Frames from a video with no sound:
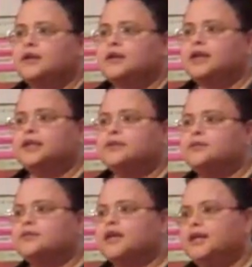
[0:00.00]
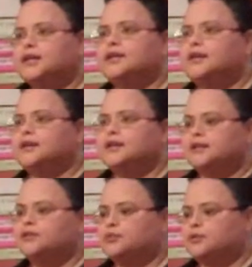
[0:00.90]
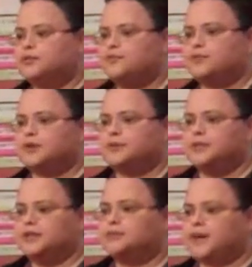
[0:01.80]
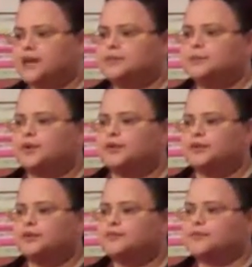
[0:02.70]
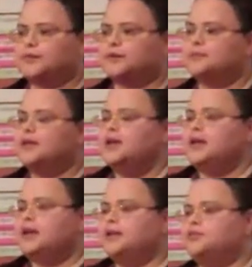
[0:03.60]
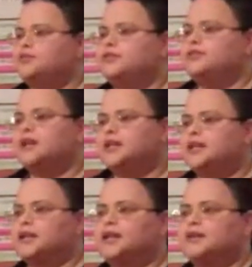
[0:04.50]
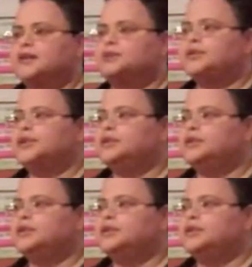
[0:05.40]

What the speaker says: and he was standing there in his uniform, in his basketball uniform, and he was just standing there in complete